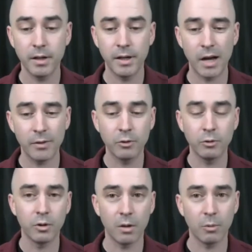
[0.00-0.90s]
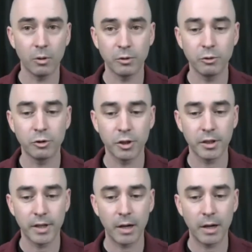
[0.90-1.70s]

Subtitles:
and now they do a lot more with nutrition